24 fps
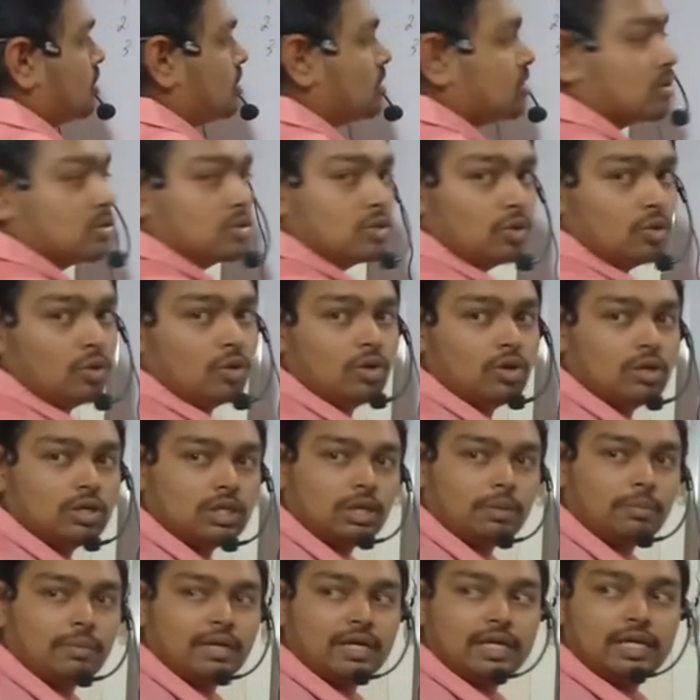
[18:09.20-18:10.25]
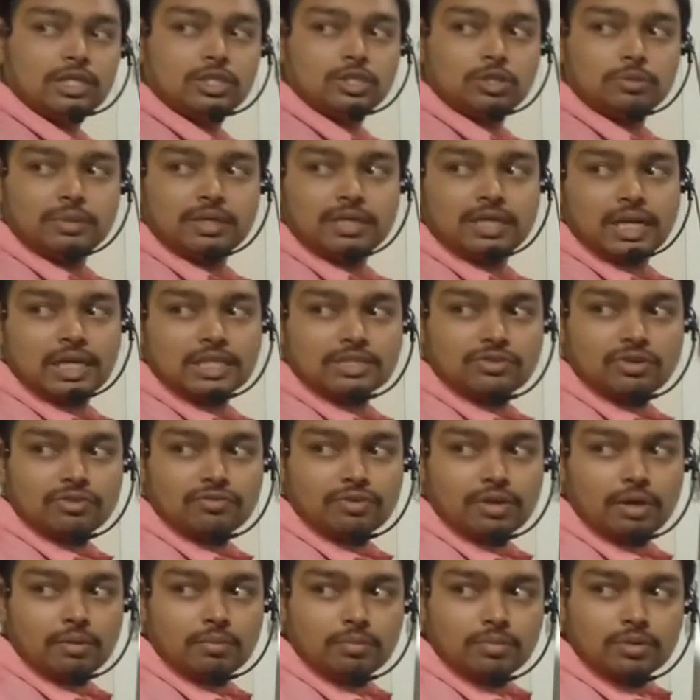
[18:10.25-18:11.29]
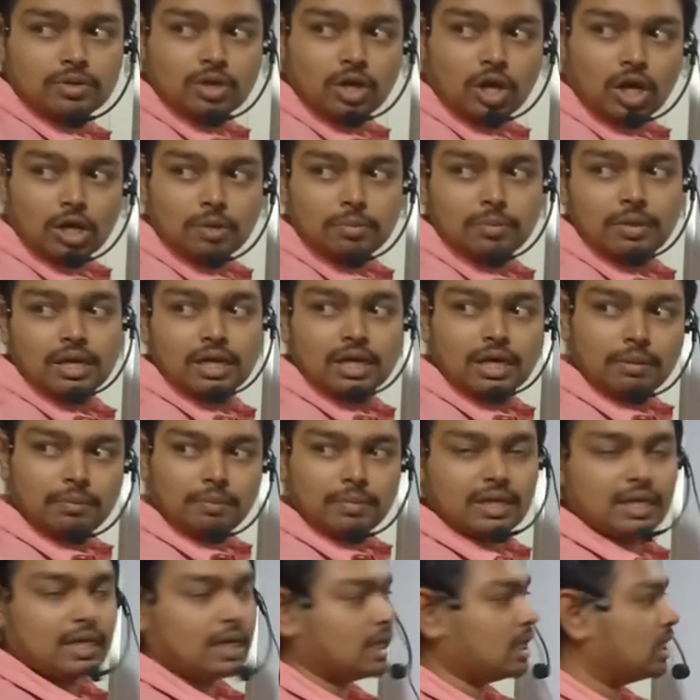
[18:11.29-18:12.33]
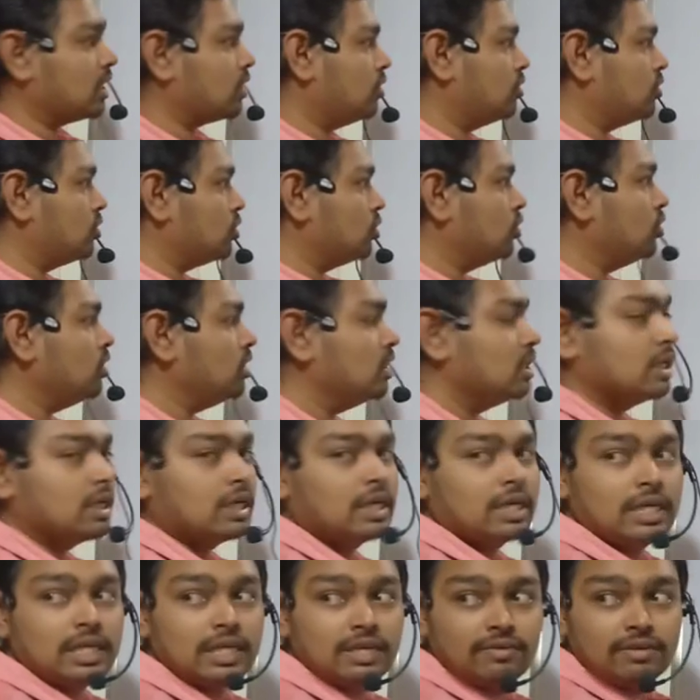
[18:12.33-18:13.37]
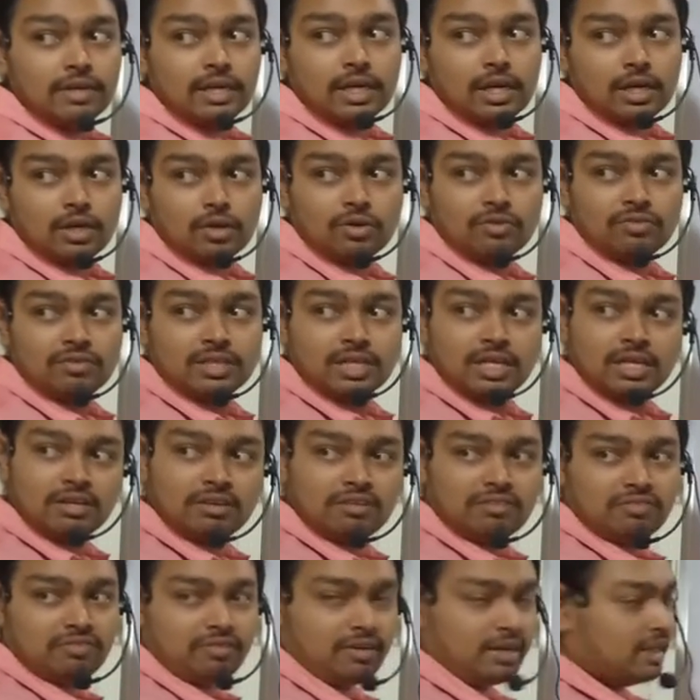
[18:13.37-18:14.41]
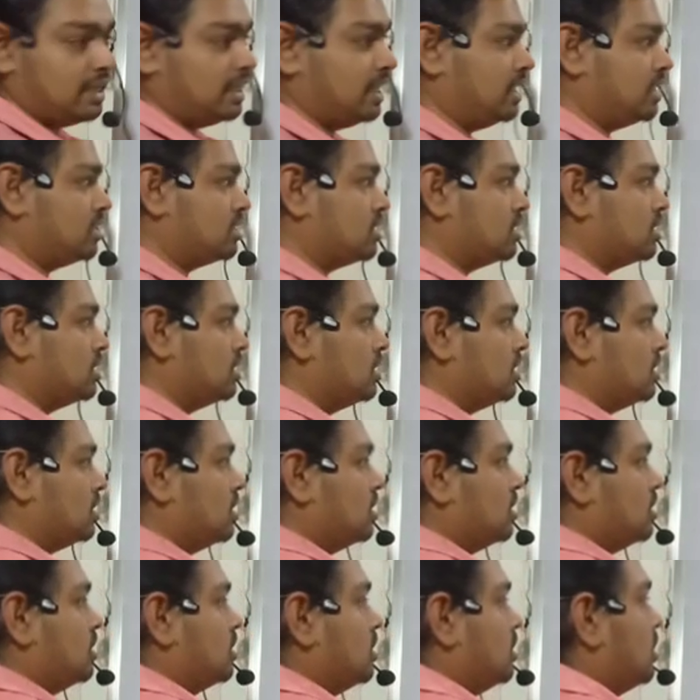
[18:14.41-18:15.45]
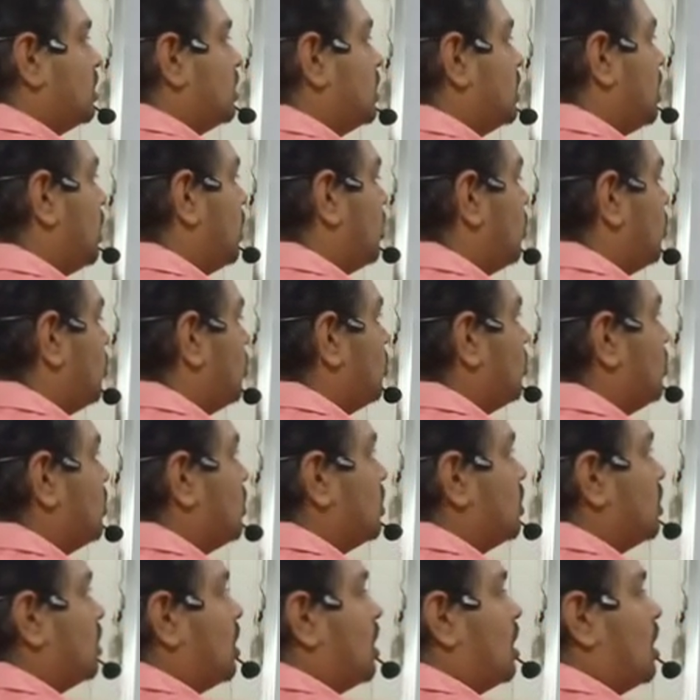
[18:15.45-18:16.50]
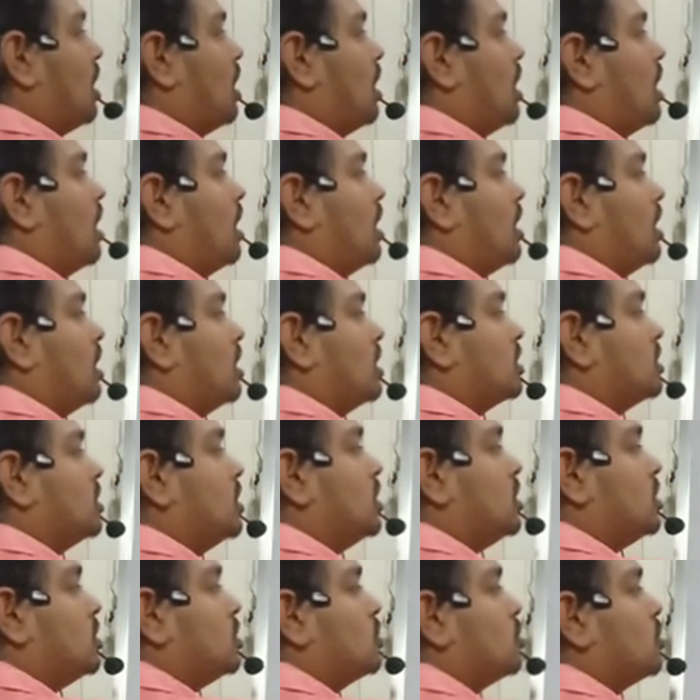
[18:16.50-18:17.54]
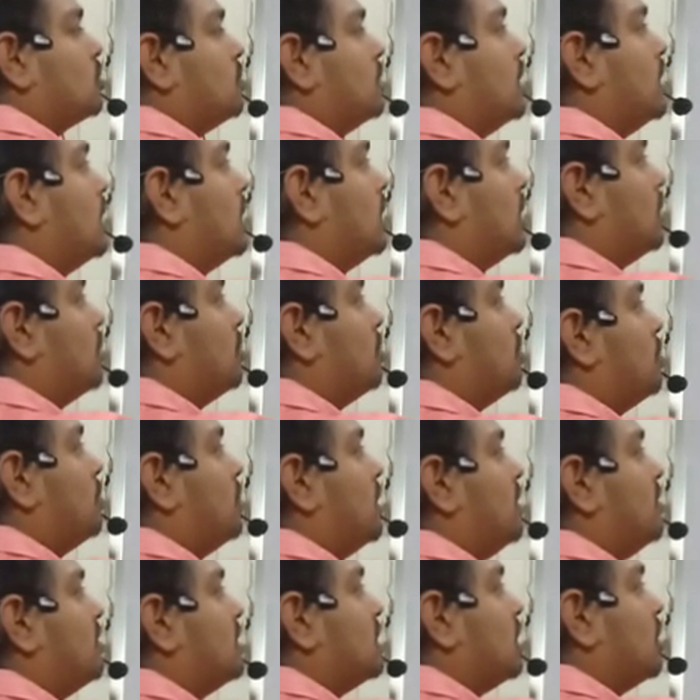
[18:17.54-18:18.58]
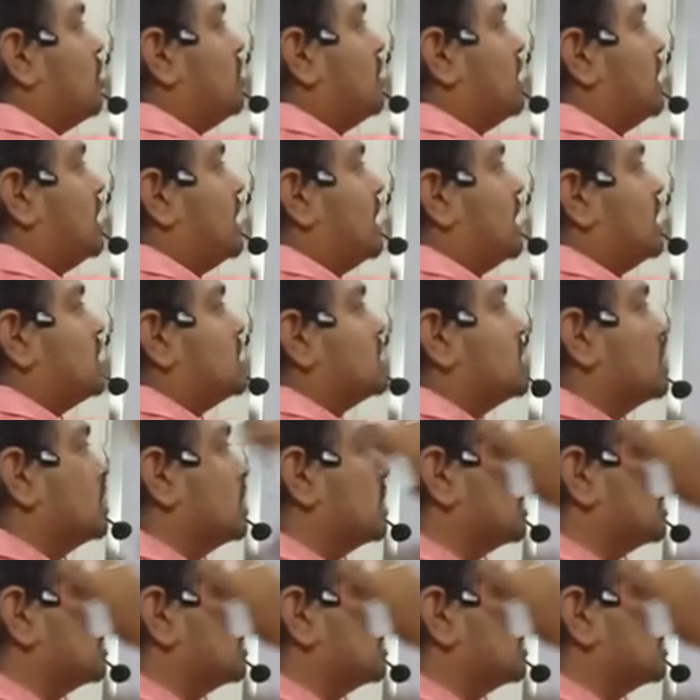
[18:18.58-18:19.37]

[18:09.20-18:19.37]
So the money should be transferred from normal company current account to dividend account within 5 days. Now this should be paid within how many days?